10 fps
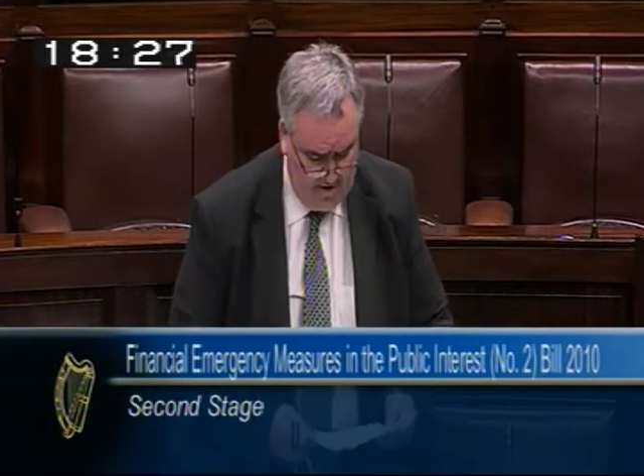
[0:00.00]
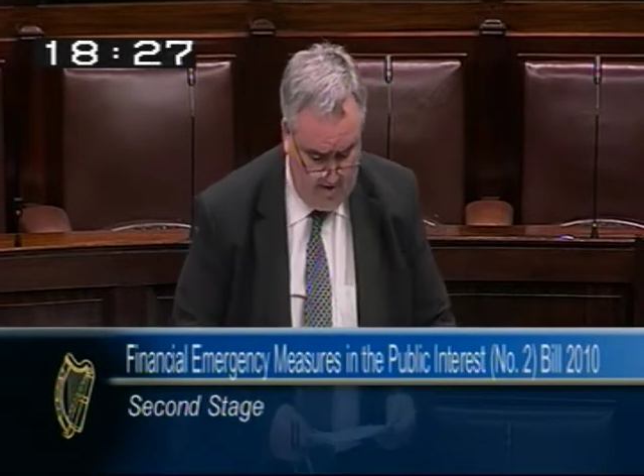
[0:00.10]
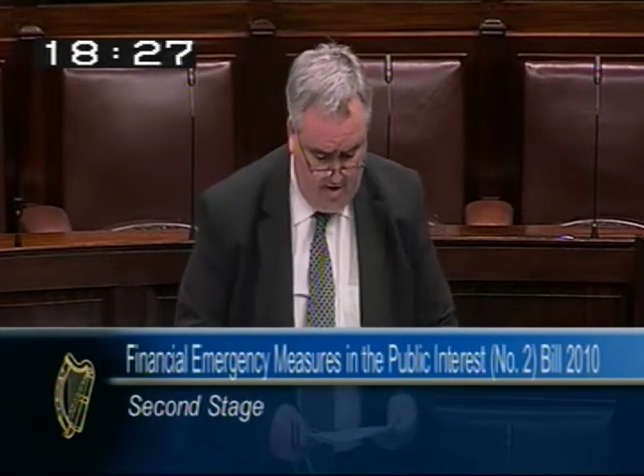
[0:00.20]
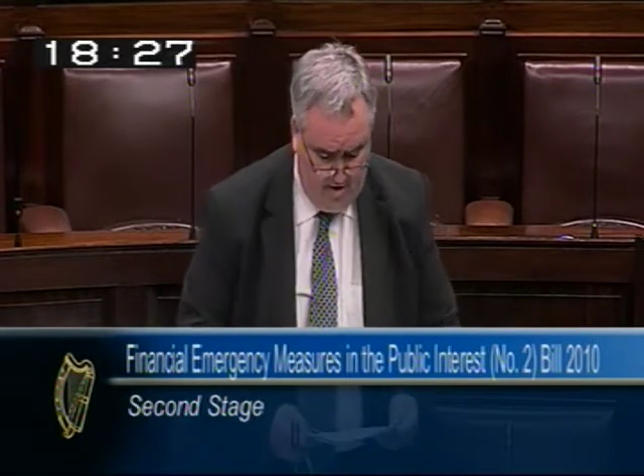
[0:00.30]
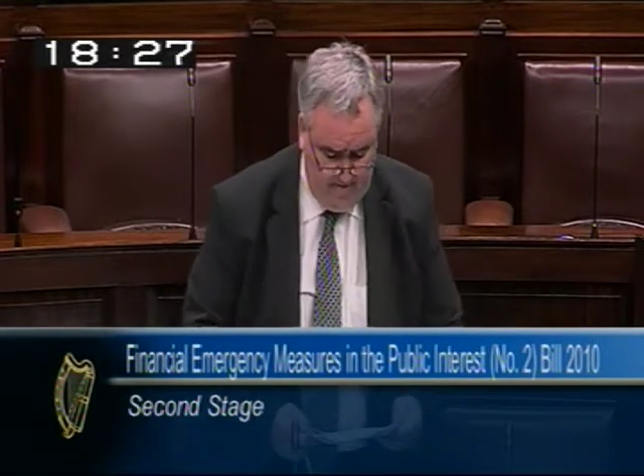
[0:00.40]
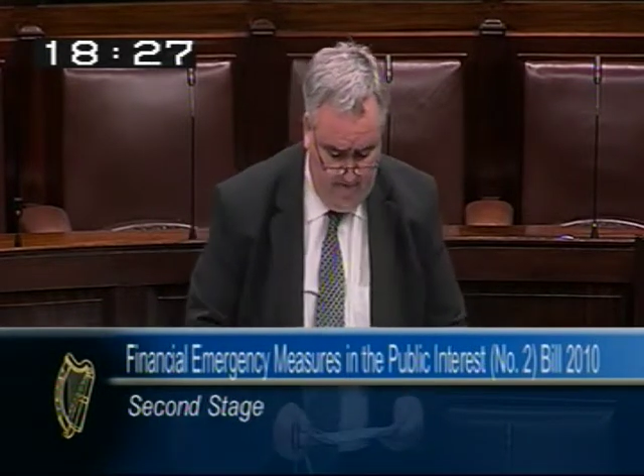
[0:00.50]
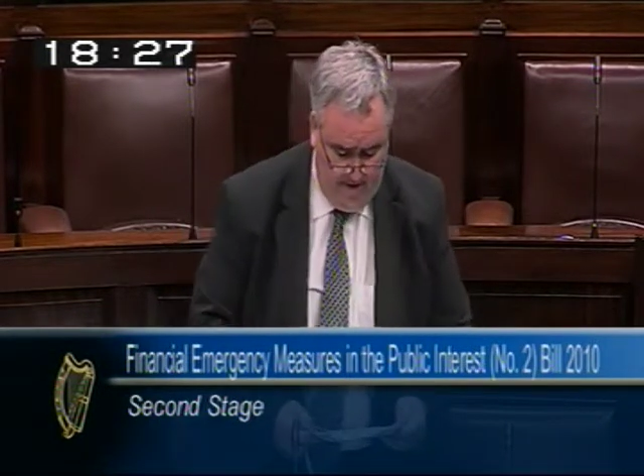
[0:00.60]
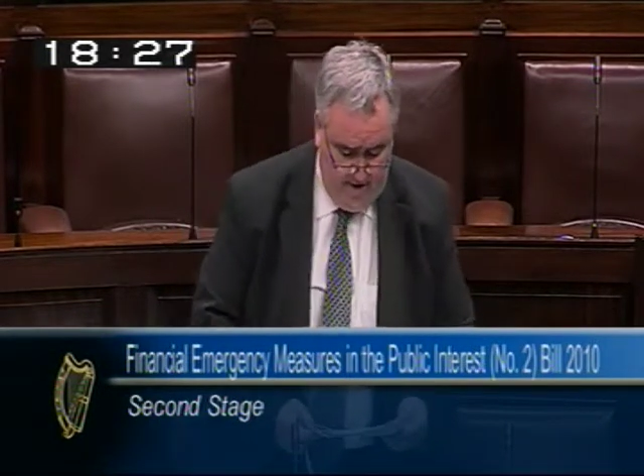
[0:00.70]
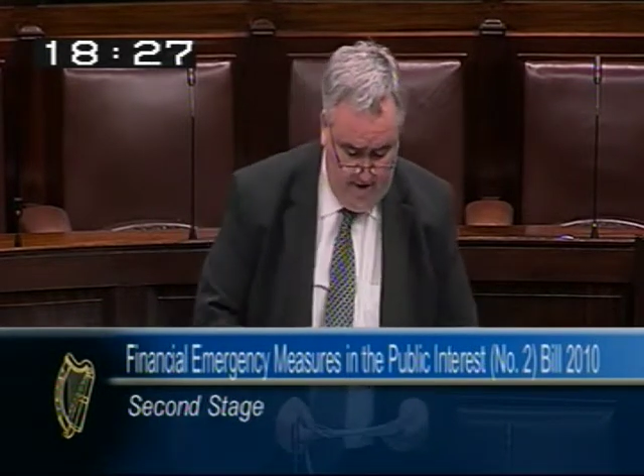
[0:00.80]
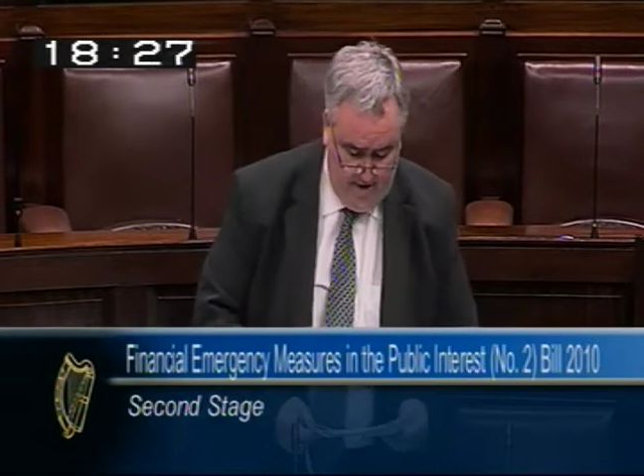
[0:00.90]
this morning,
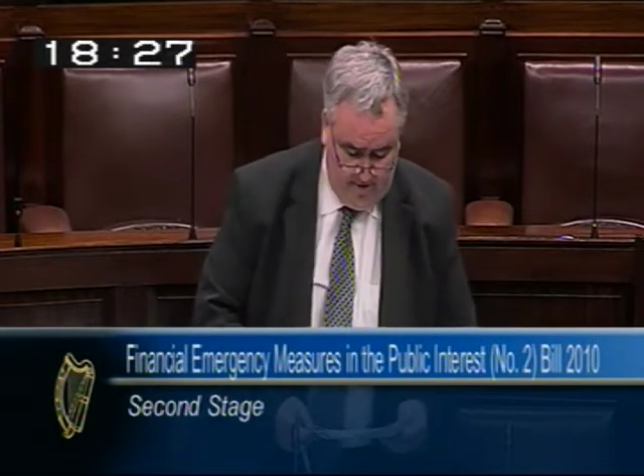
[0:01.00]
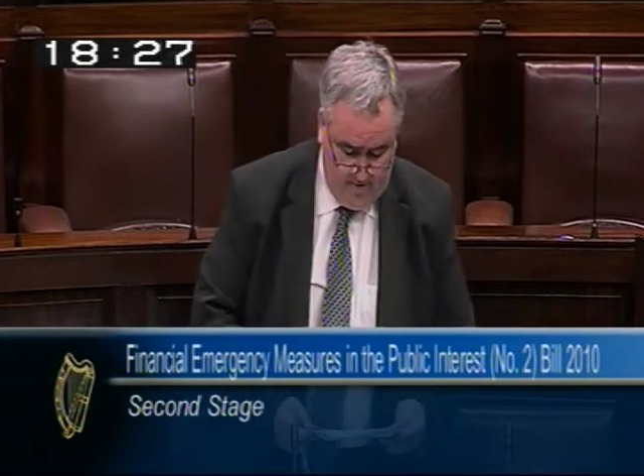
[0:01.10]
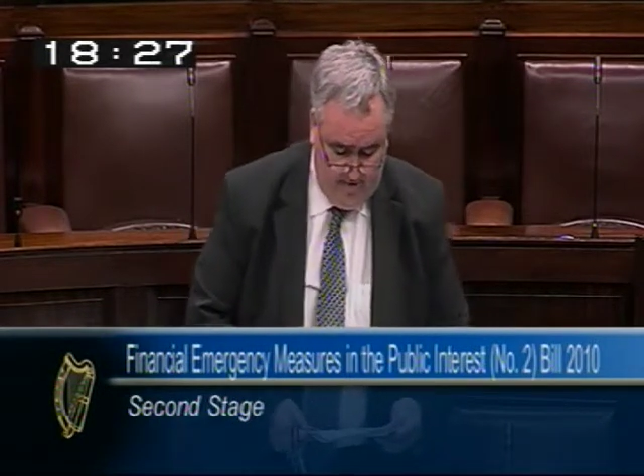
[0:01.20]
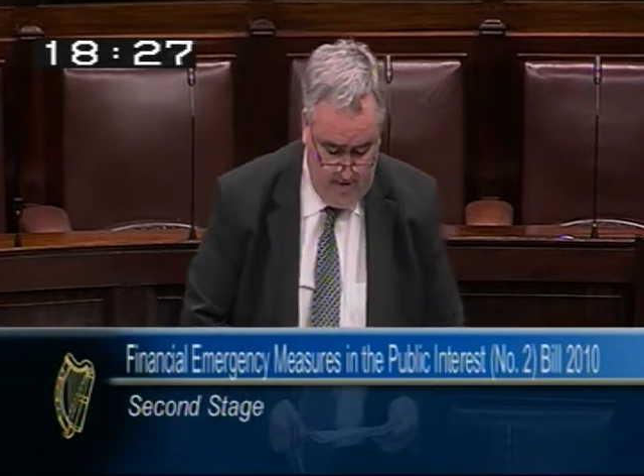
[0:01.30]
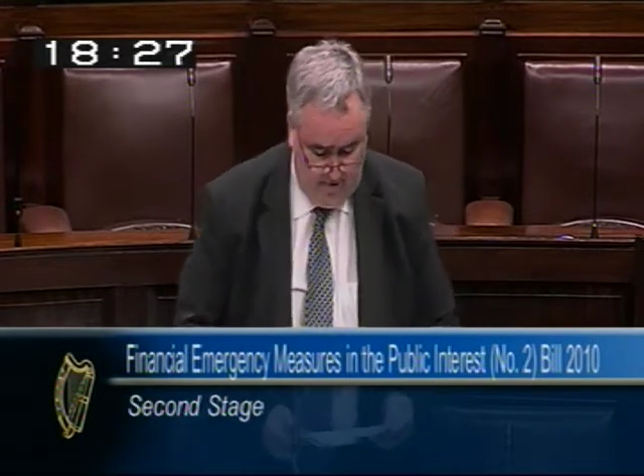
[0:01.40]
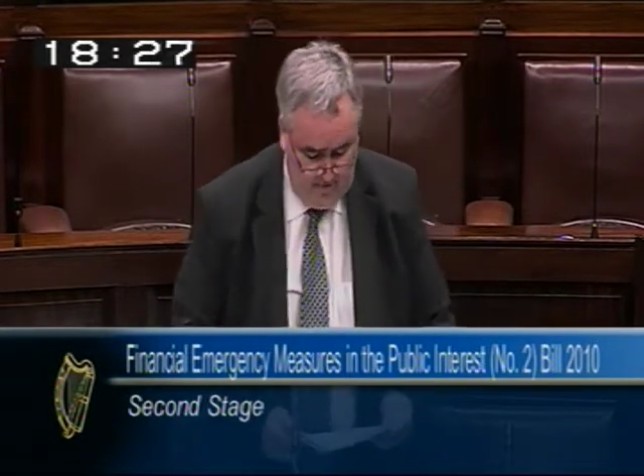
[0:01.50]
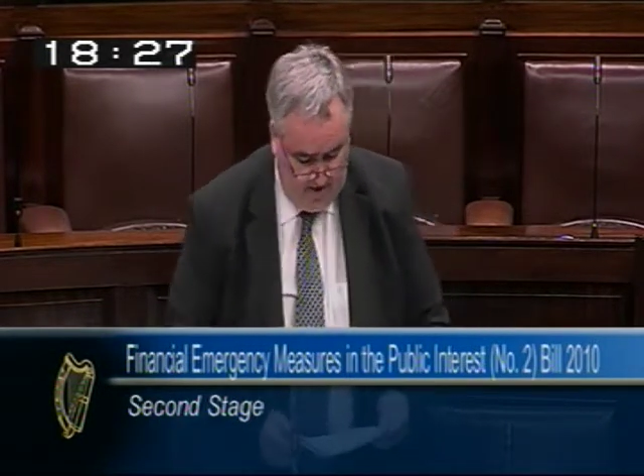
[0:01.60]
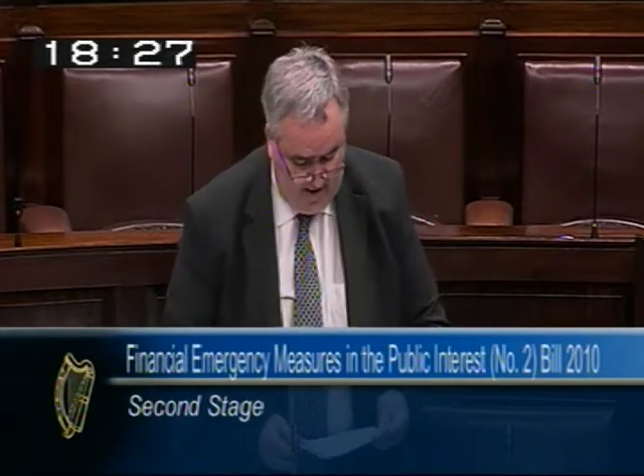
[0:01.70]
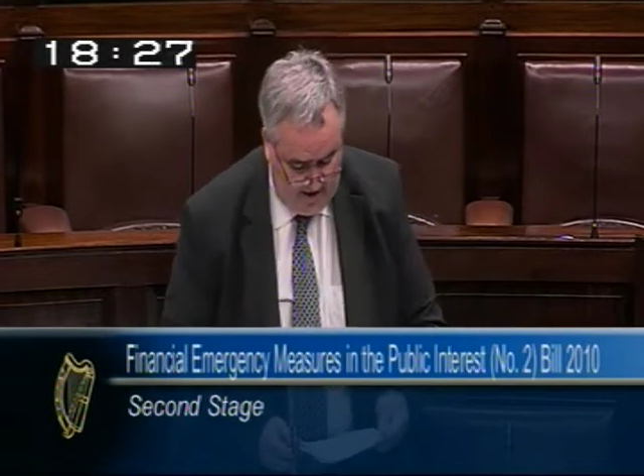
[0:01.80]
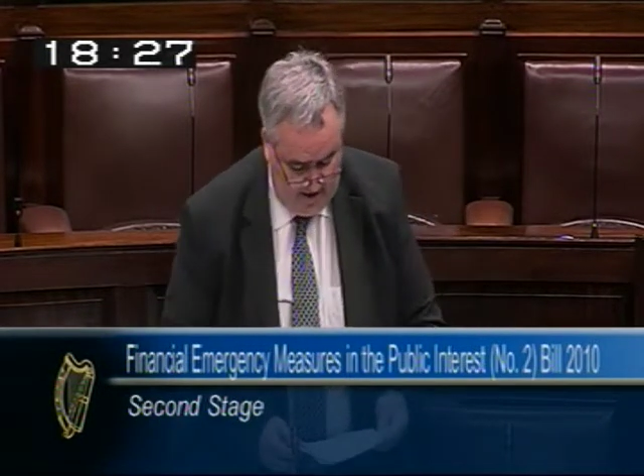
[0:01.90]
this will mean in some
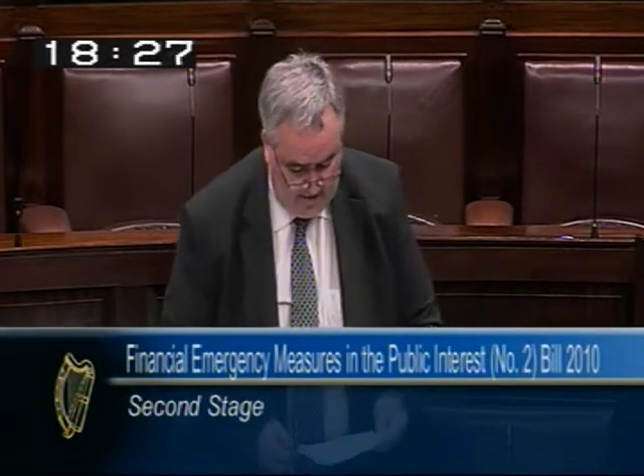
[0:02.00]
cases